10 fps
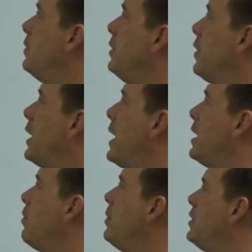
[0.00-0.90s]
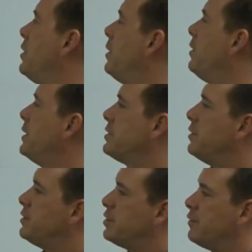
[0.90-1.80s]
The organic material that's
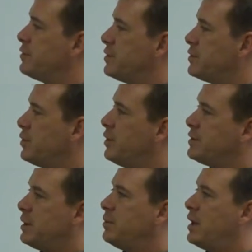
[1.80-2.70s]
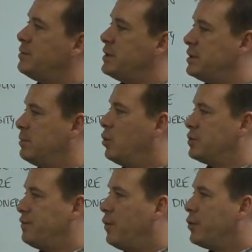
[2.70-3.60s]
on the surface of the soil sometimes is the
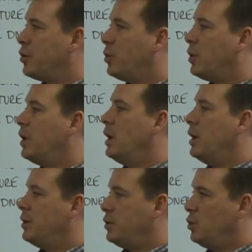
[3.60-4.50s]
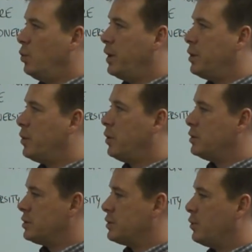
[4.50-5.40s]
most vulnerable to wind
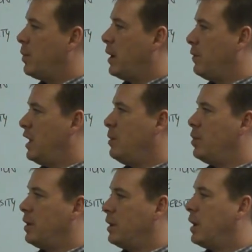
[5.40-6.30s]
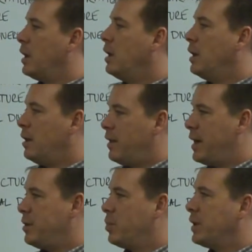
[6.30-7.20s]
erosion, so by keeping
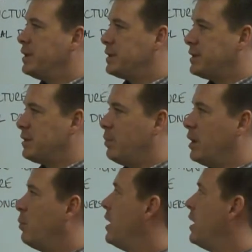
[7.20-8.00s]
that in place, that's a big